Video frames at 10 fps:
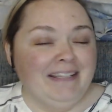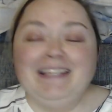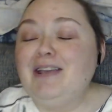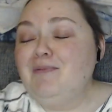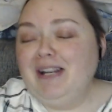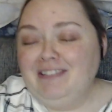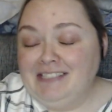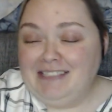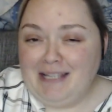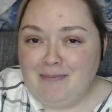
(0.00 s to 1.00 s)
They
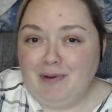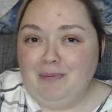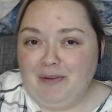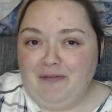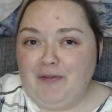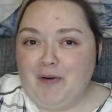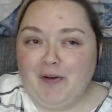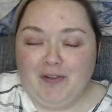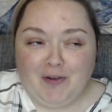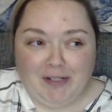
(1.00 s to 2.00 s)
weren't stable
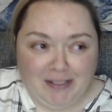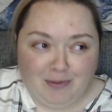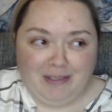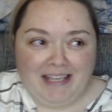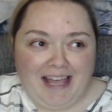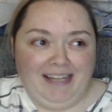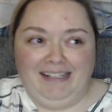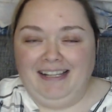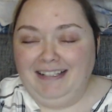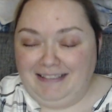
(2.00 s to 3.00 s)
before going to the
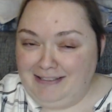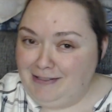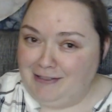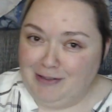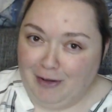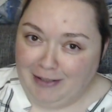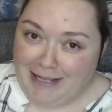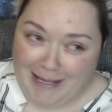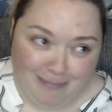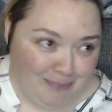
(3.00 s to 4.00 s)
island. This is not
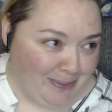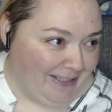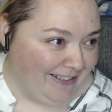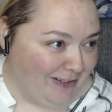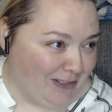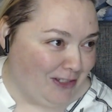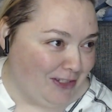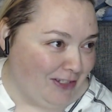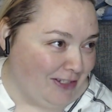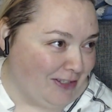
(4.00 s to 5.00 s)
helping.
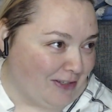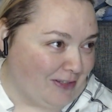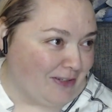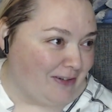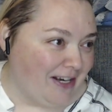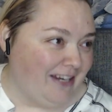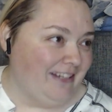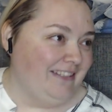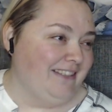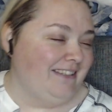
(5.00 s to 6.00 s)
Jesus
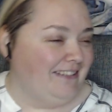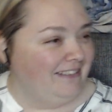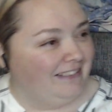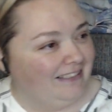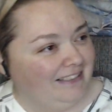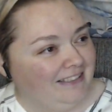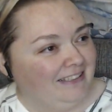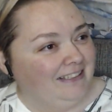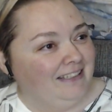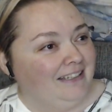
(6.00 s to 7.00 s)
Christ.
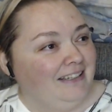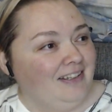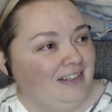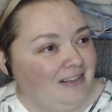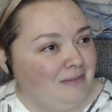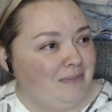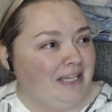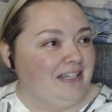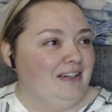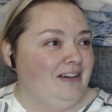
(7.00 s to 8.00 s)
Oh
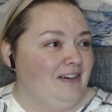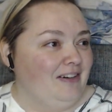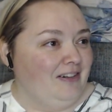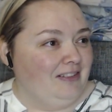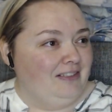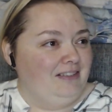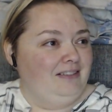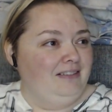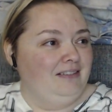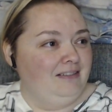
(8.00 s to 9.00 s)
my God.
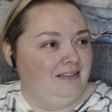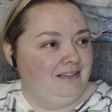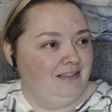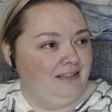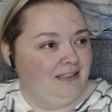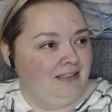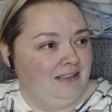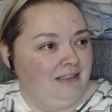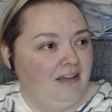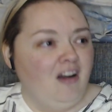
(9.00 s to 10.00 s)

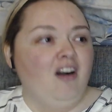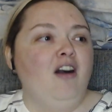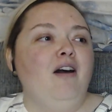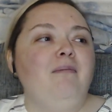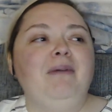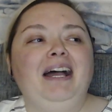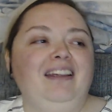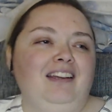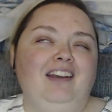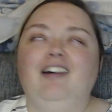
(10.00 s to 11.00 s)
Oh
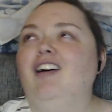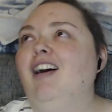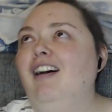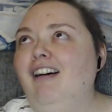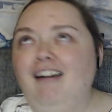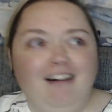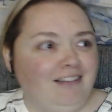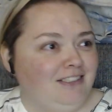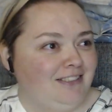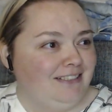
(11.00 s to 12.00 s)
my
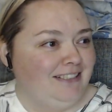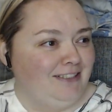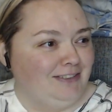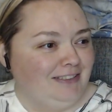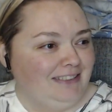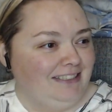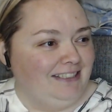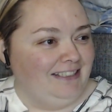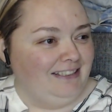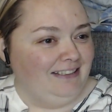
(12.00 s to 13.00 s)
God.
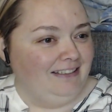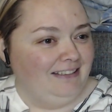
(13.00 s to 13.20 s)
Seriously?